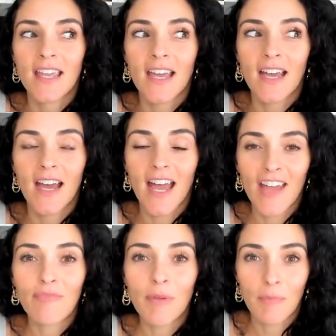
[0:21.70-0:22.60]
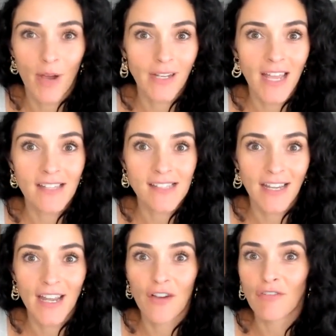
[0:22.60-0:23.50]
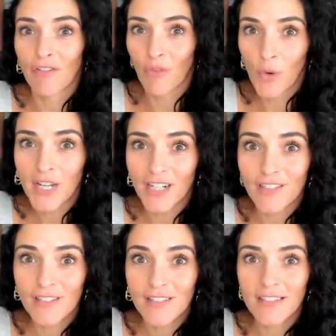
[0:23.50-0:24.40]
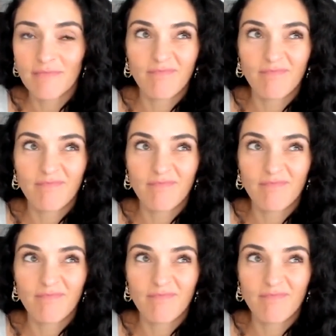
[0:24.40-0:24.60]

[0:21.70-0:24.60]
I have been podcasting now for 4 years,